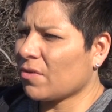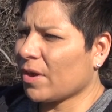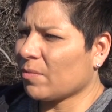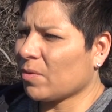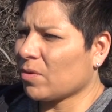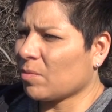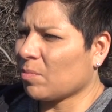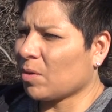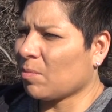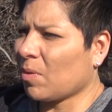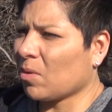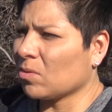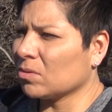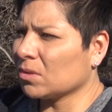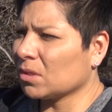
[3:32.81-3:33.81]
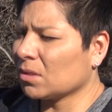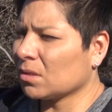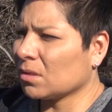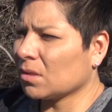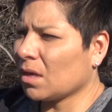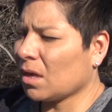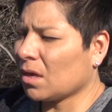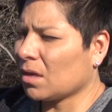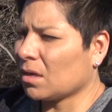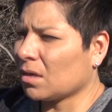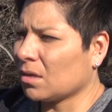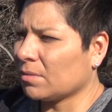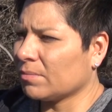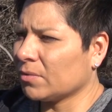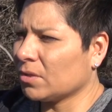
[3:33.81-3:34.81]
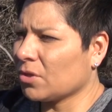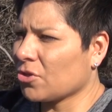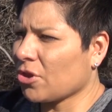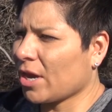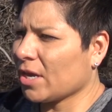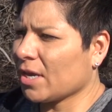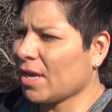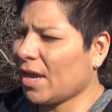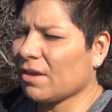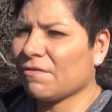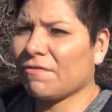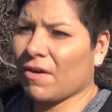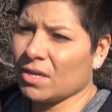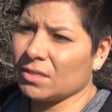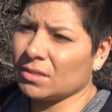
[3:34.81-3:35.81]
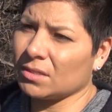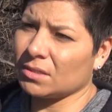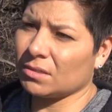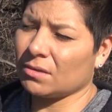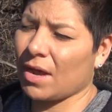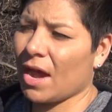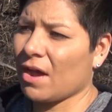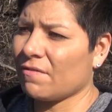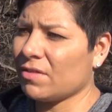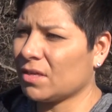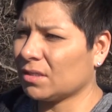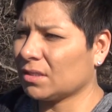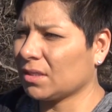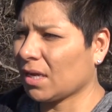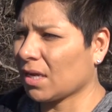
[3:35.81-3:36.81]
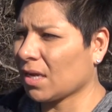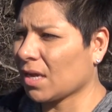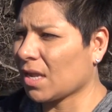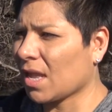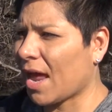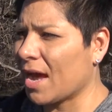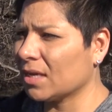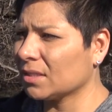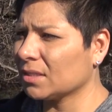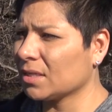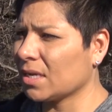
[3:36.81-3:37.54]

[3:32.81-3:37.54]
I wrote a proposal um, to try to get funds to have this second class,